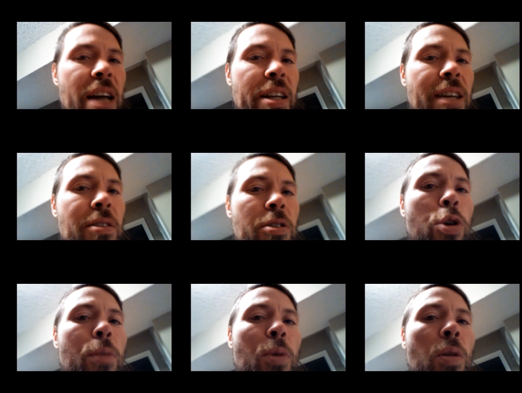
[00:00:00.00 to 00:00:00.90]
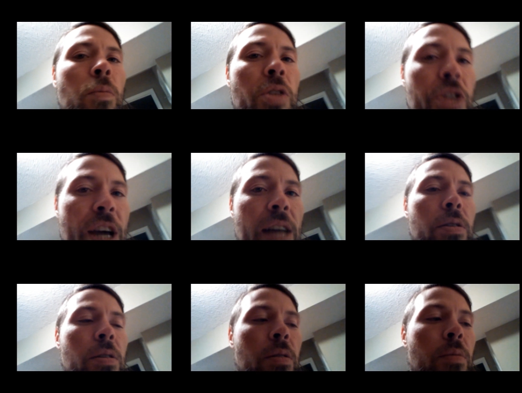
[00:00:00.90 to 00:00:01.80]
Not down to normal
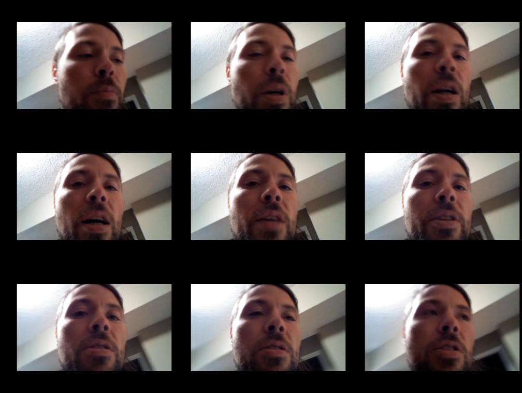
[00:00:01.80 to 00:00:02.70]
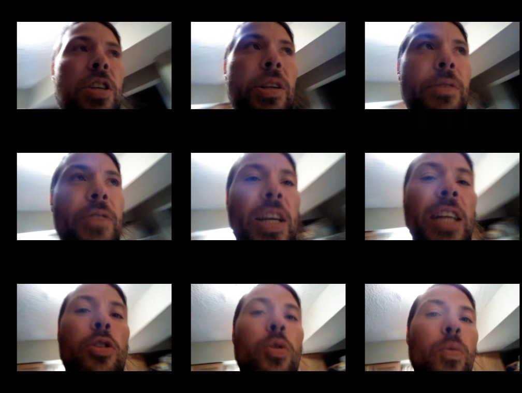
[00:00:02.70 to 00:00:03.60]
yet, but uh, this is the end of
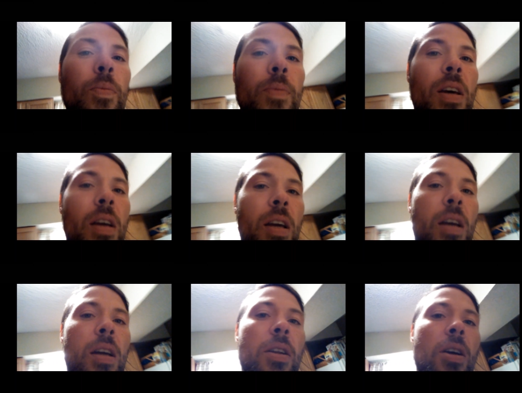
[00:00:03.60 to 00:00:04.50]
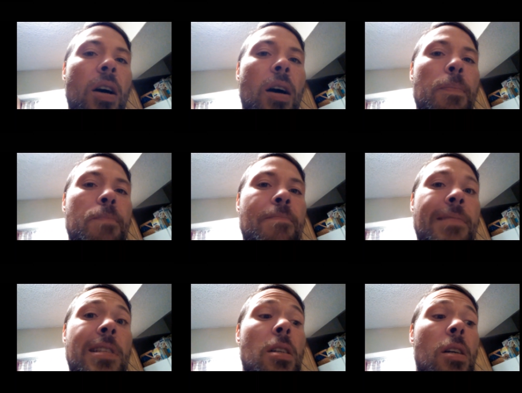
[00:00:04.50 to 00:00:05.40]
day two, and um,
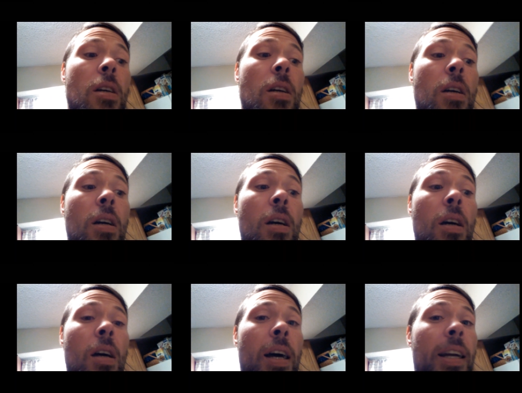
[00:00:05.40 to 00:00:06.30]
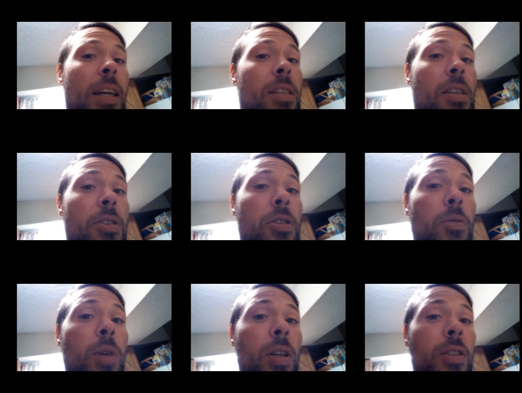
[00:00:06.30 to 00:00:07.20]
I guess I'll see you all
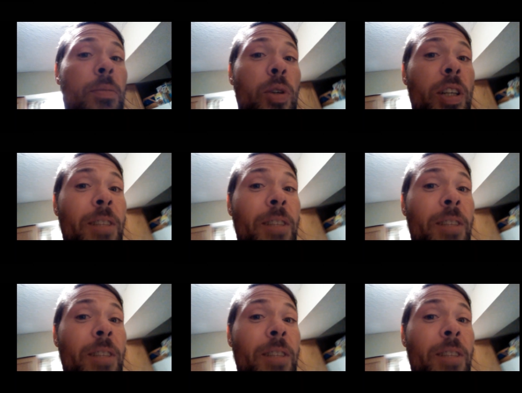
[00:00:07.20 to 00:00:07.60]
in the morning.